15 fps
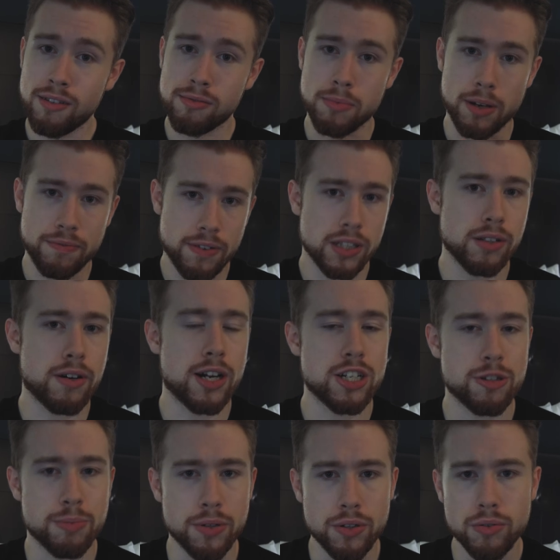to my fellow
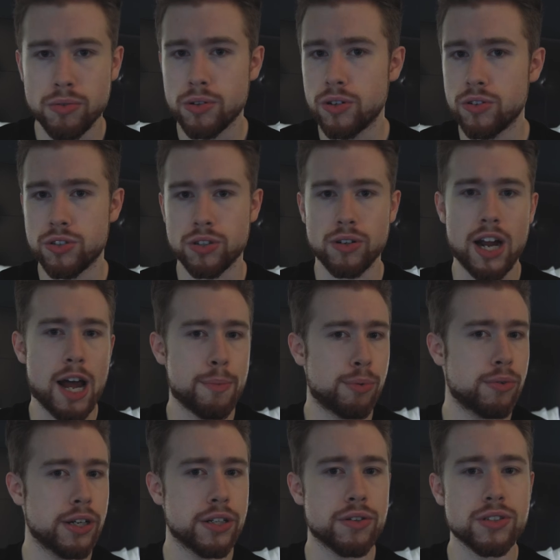entrepreneurs or
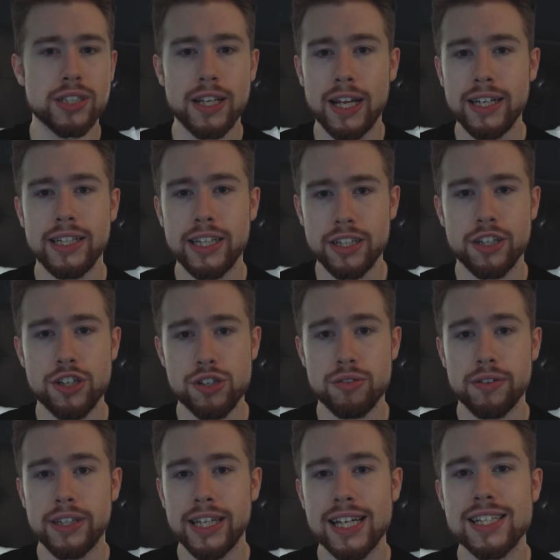operators in any
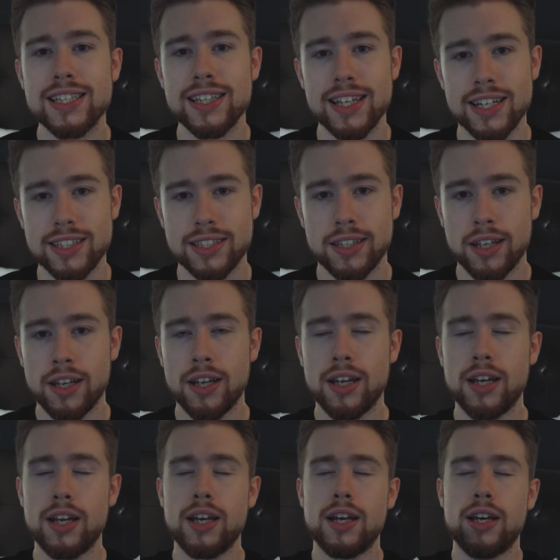industry, it's this.
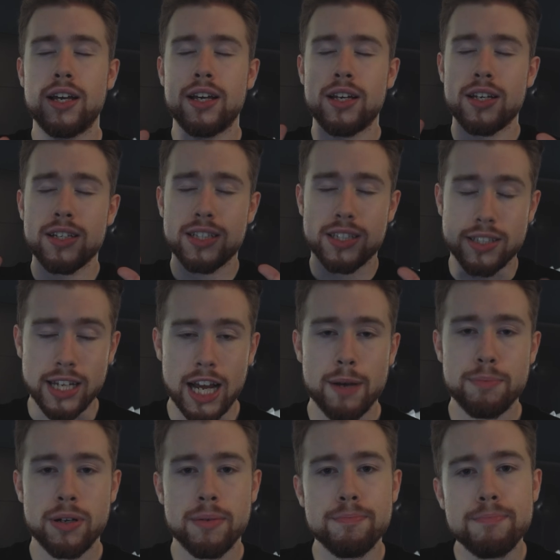
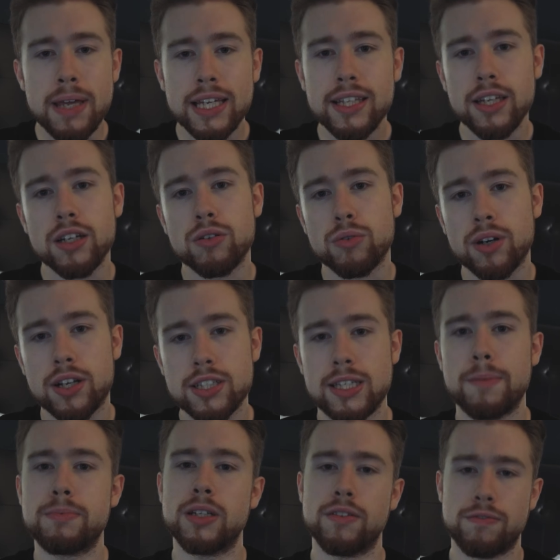Stop making or
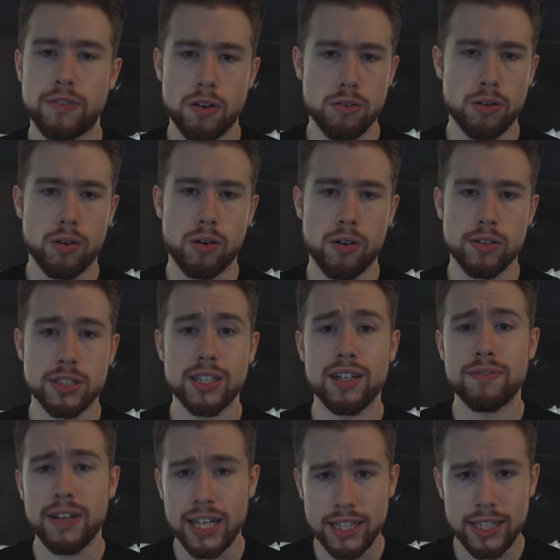accepting phone calls
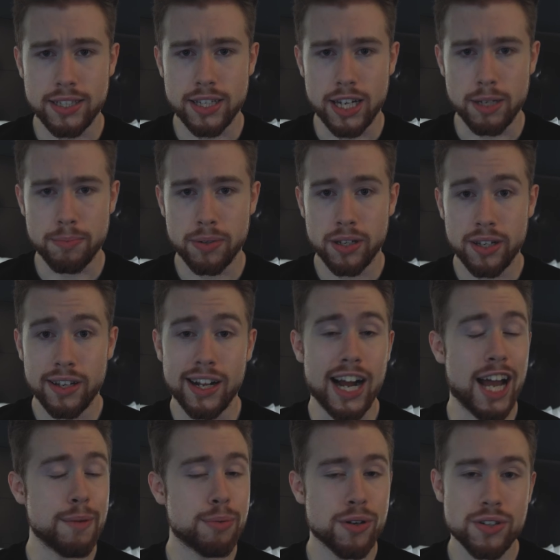of any type.
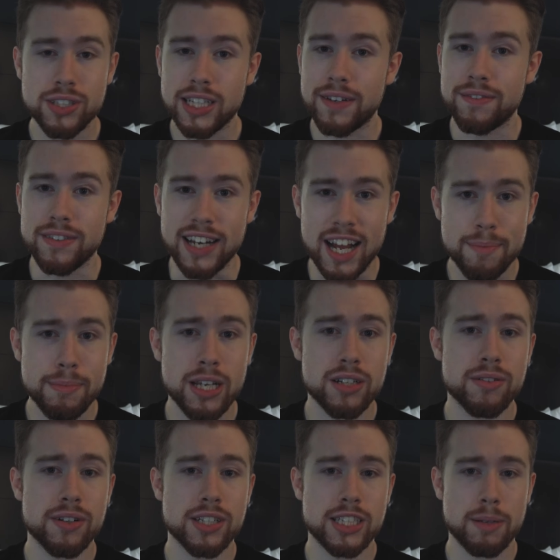I personally have not made
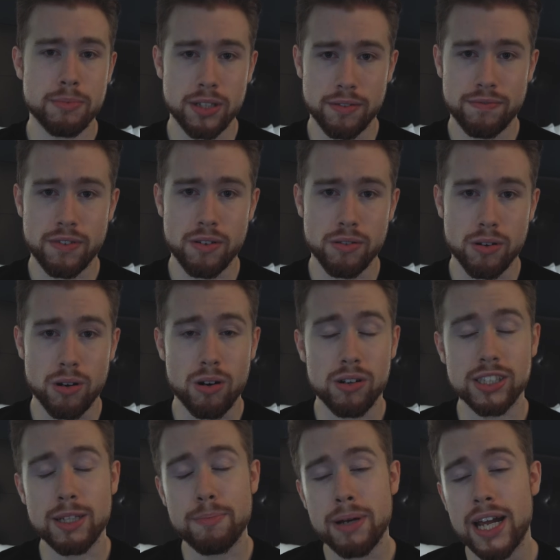or accepted a phone
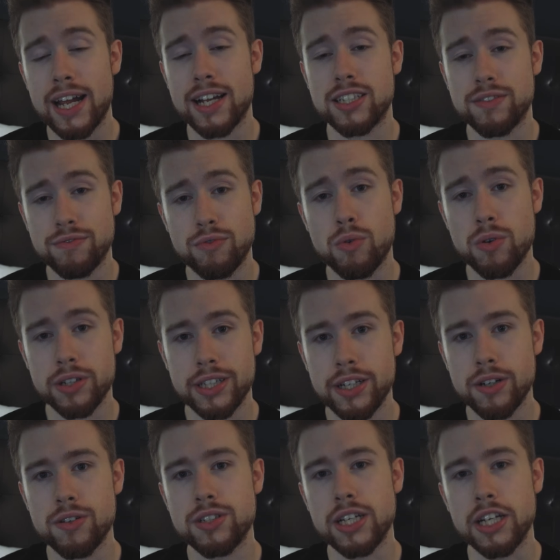call in the past 4
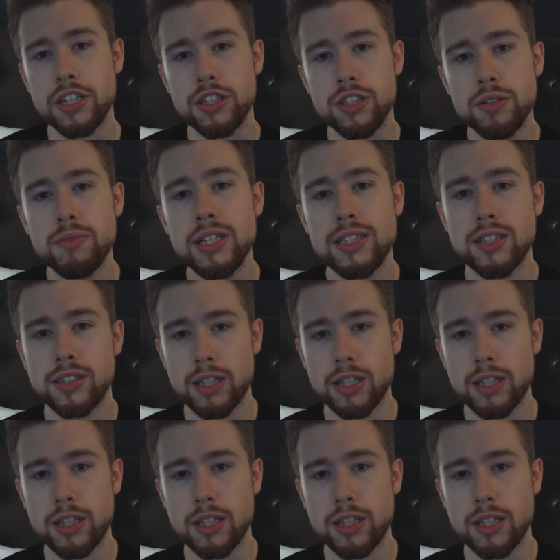years, and you need to